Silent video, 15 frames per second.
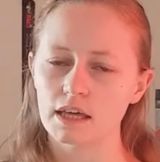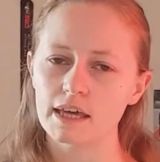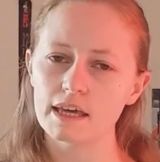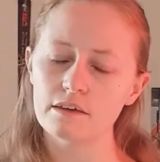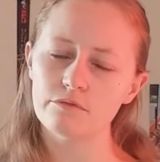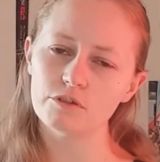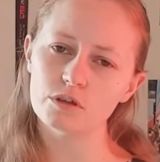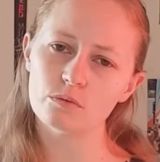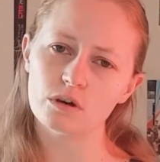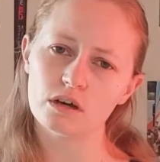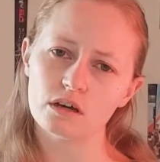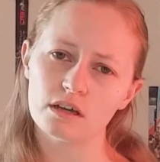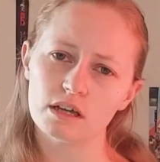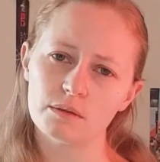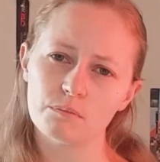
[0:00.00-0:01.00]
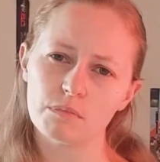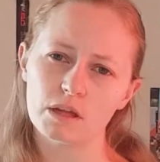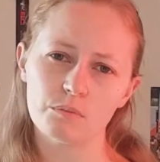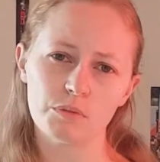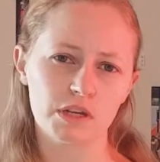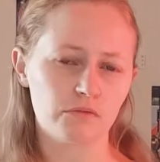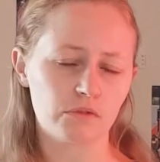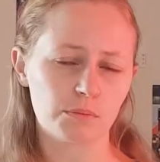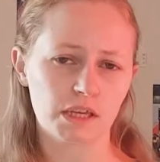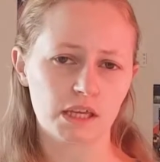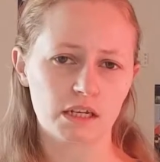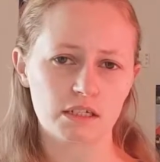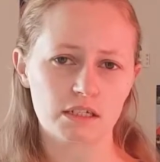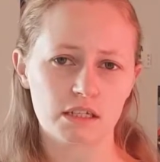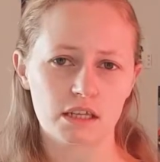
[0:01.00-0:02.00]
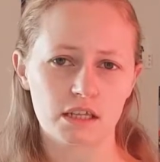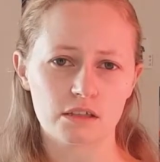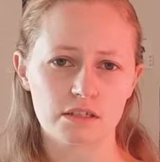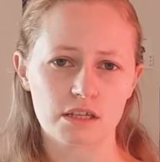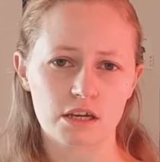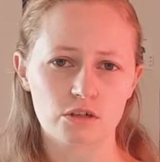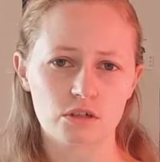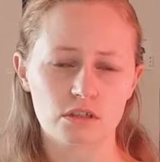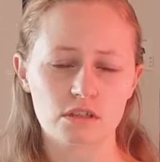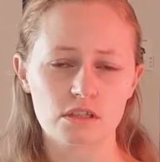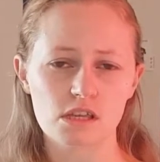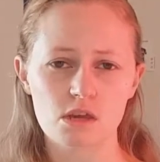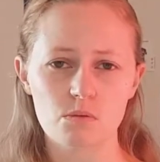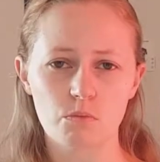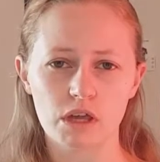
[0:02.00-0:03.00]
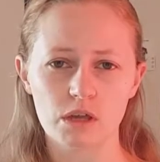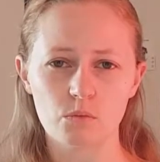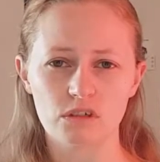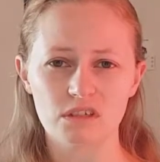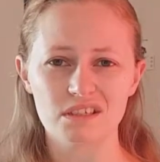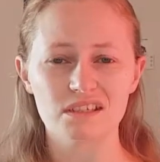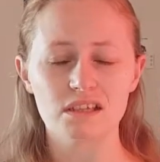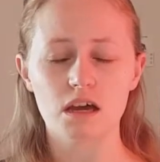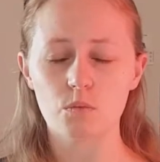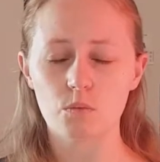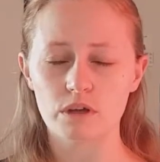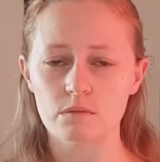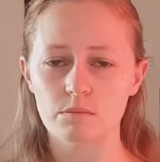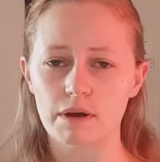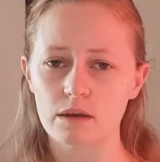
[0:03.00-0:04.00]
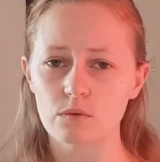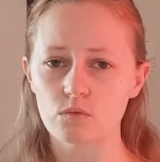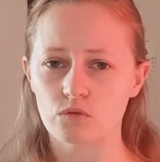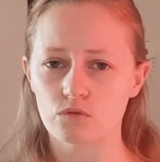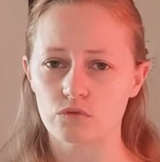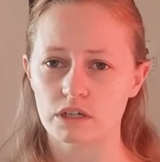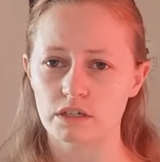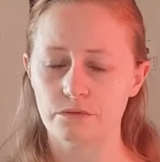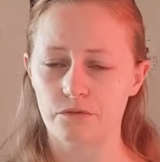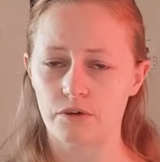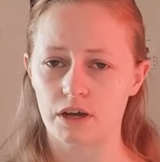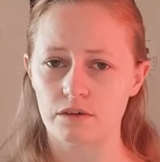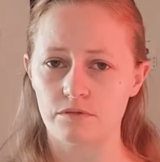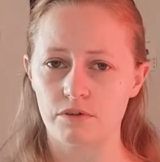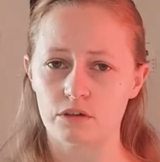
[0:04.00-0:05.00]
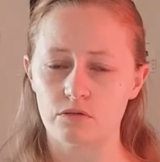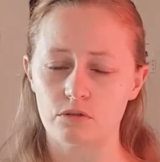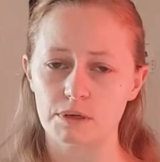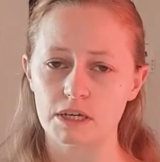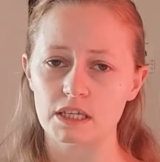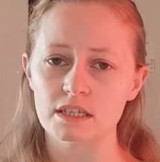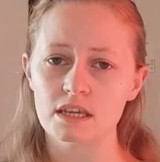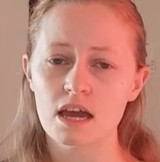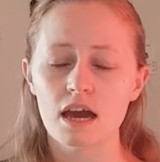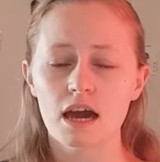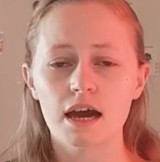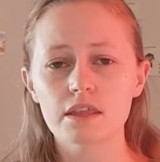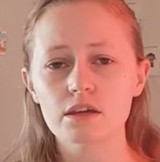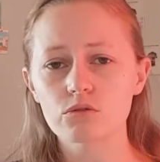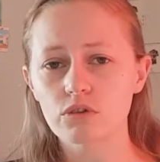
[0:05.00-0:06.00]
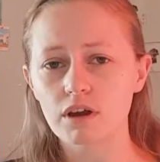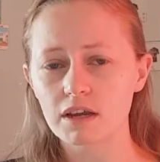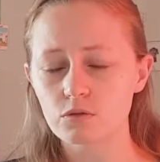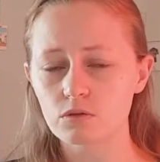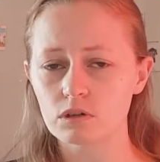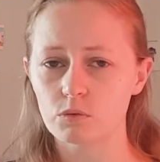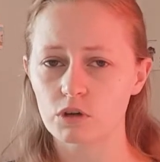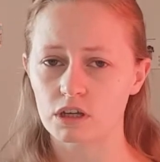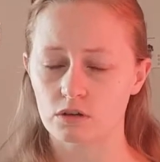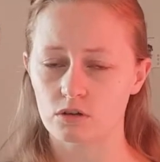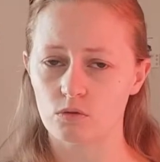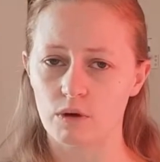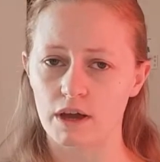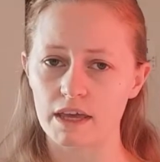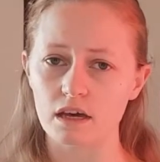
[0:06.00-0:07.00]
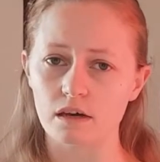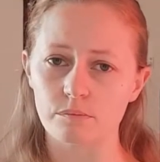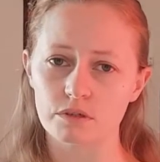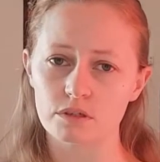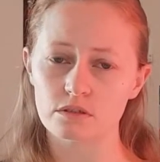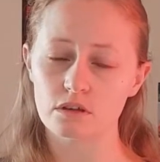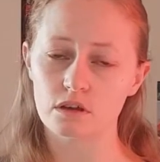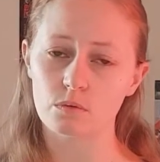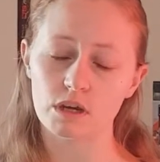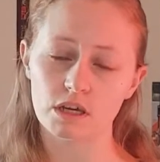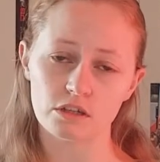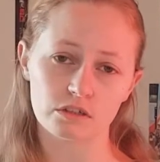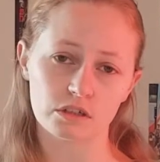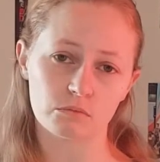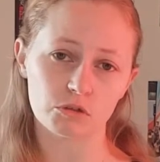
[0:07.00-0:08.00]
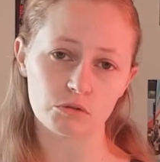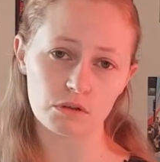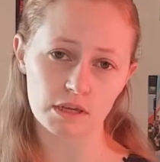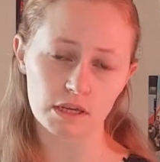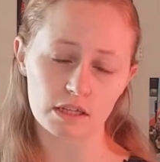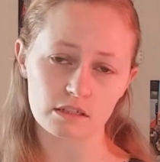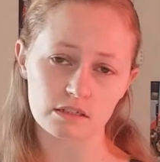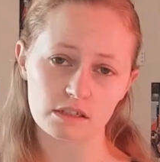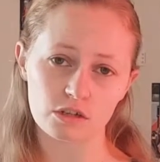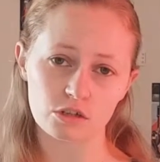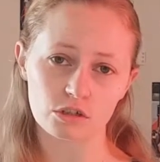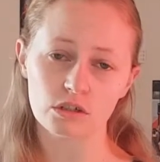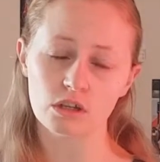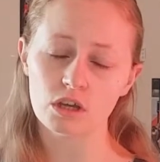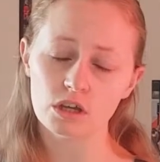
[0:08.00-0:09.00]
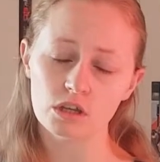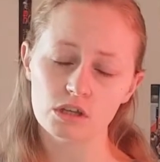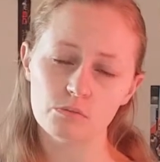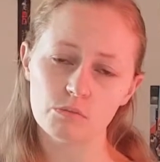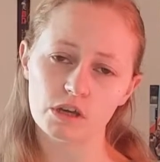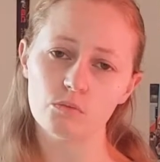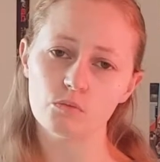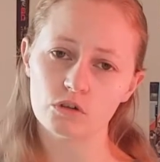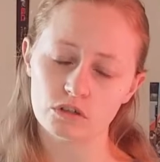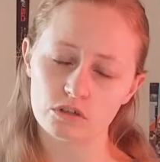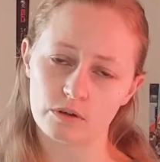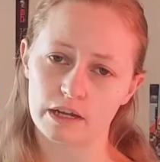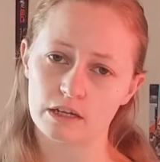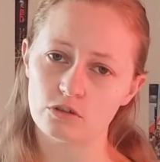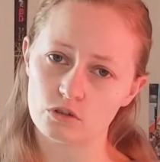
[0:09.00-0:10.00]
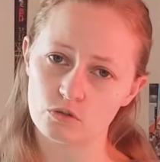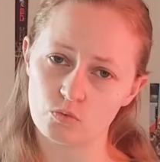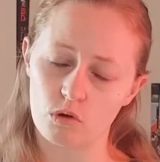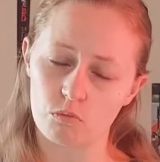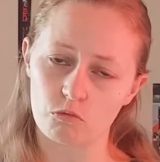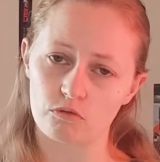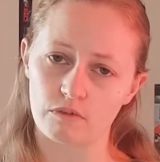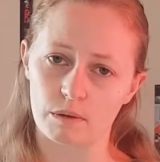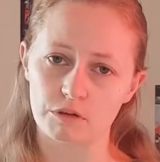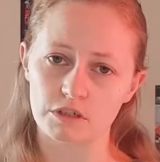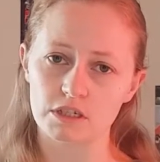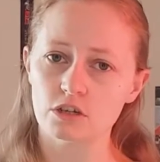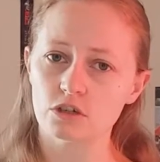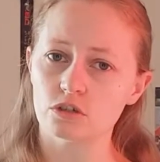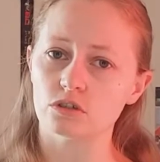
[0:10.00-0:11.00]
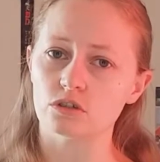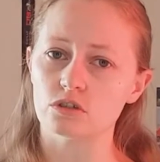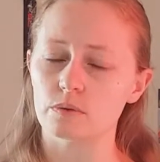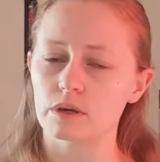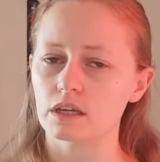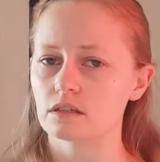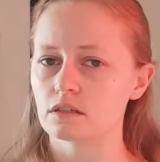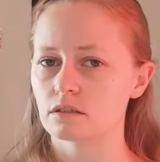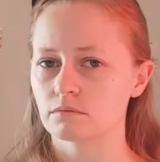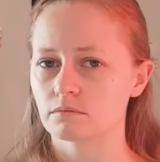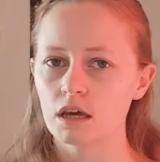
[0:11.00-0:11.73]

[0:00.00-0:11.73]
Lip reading: If you are a bit of a beginner to hill sessions, then you might want to start with about 3 to 5 hill repeats and then gradually work your way up. So each time you do a hill session, you might want to add just 1 more repetition to it.